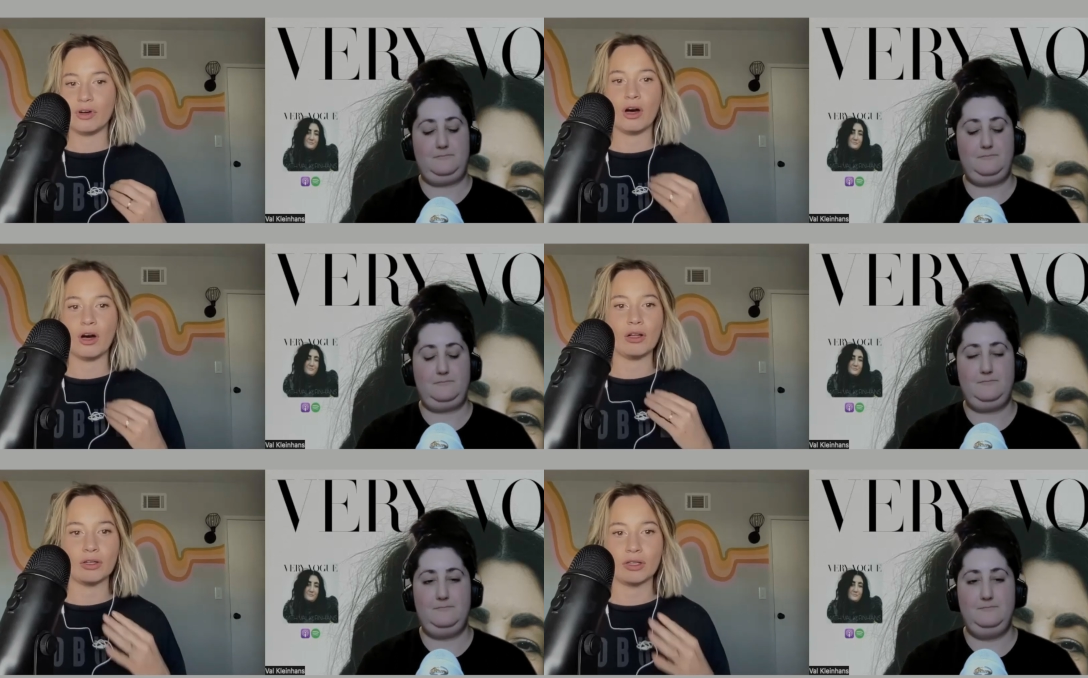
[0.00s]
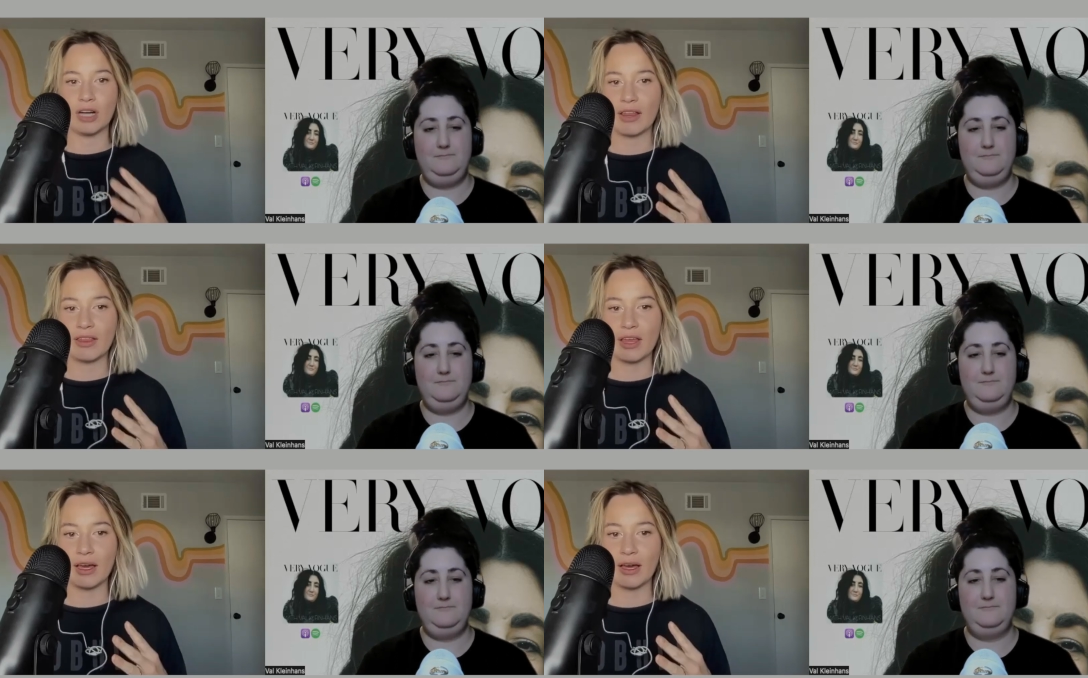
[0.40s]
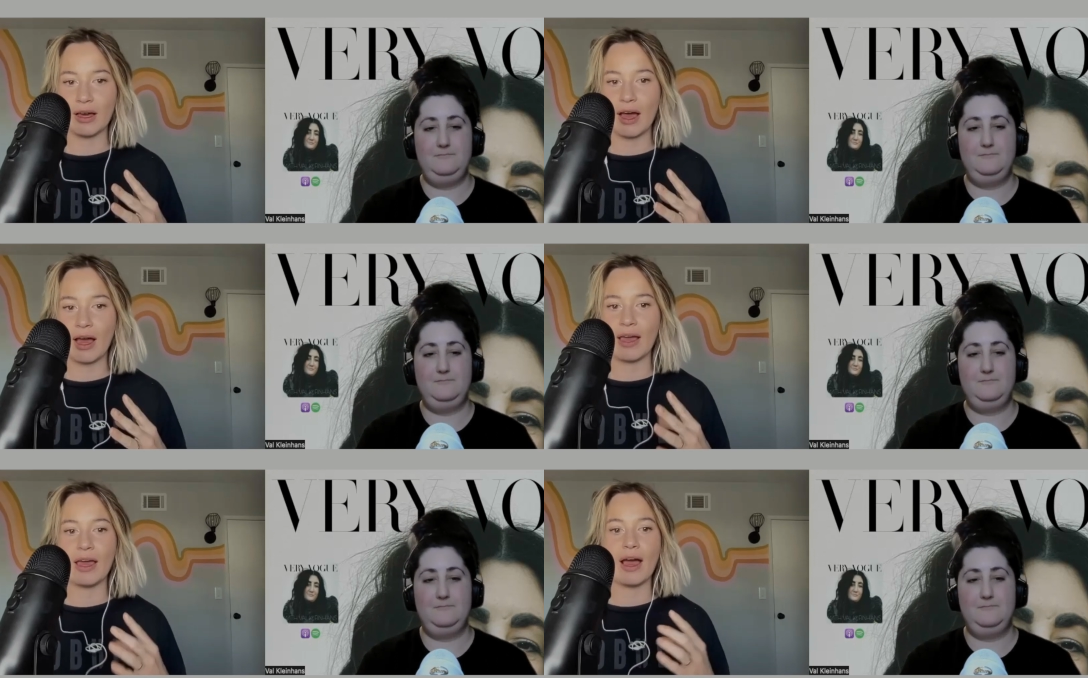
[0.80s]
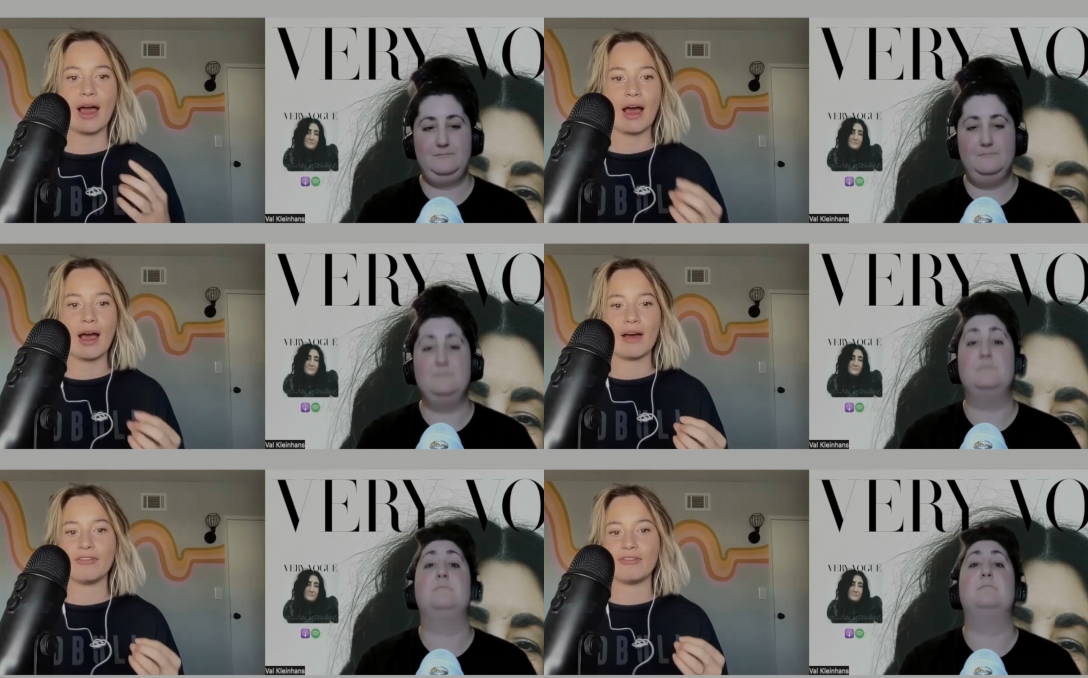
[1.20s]
Speaker 1: all or nothing. I
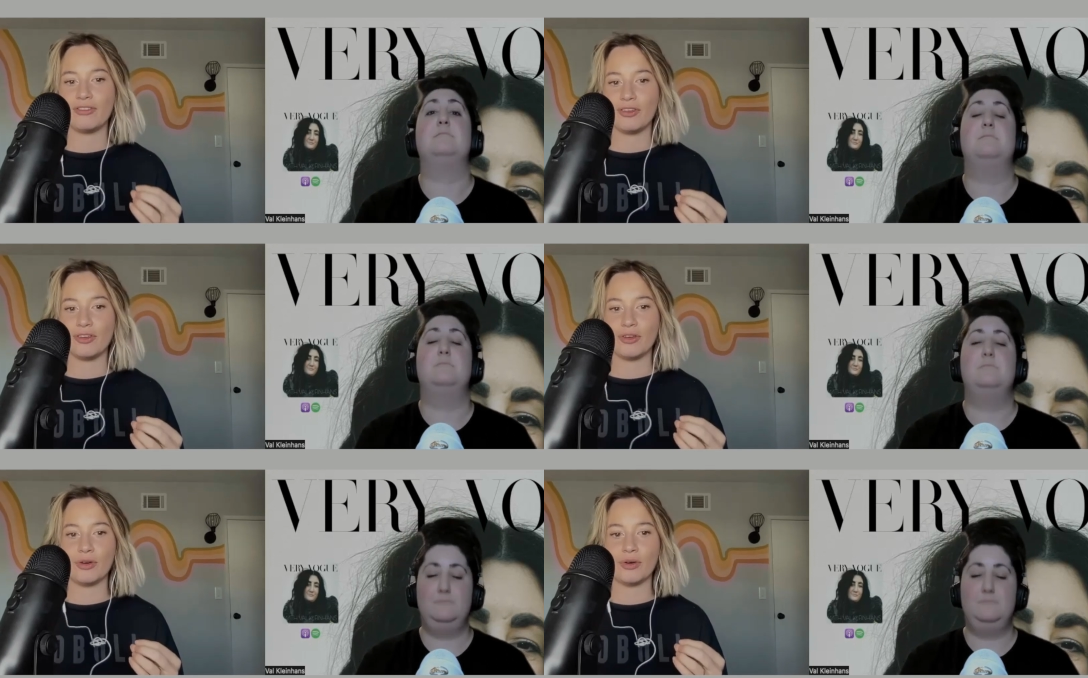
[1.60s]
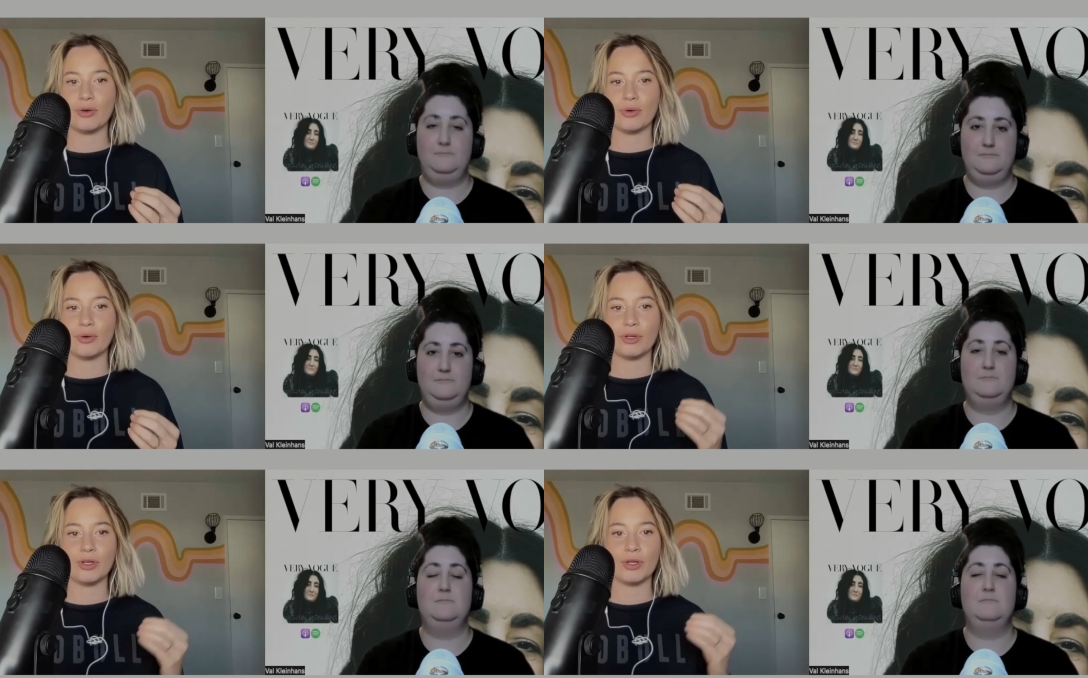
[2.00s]
have mm. to, you